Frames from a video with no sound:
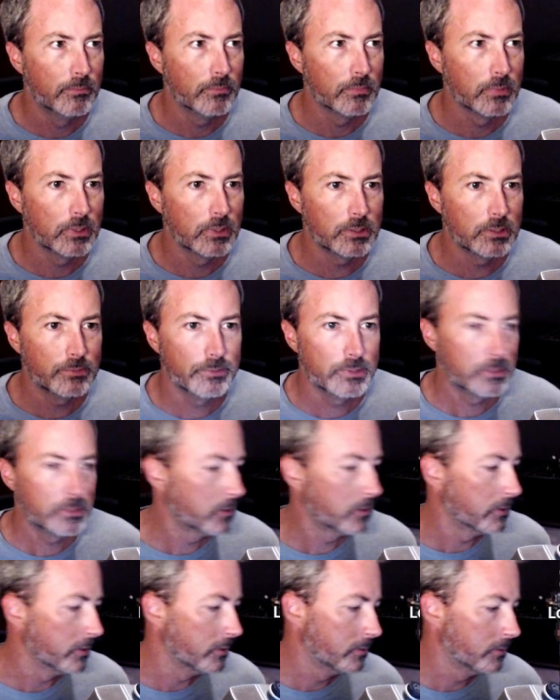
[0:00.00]
Let's restart
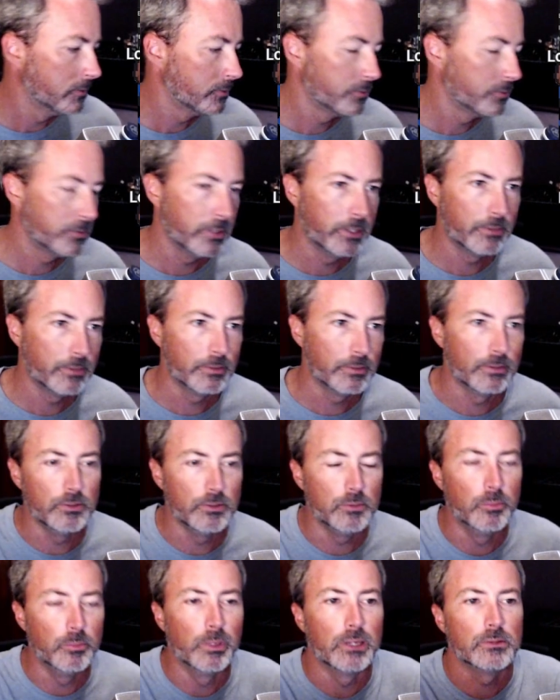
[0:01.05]
it. Try out our new
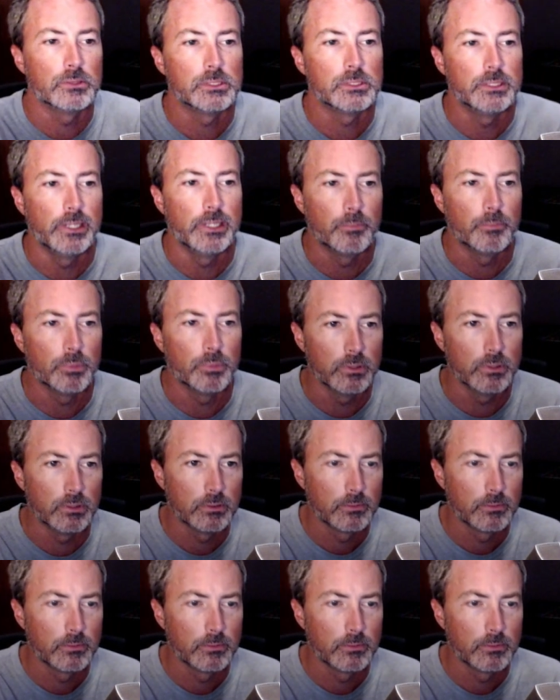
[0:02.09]
bounce damper.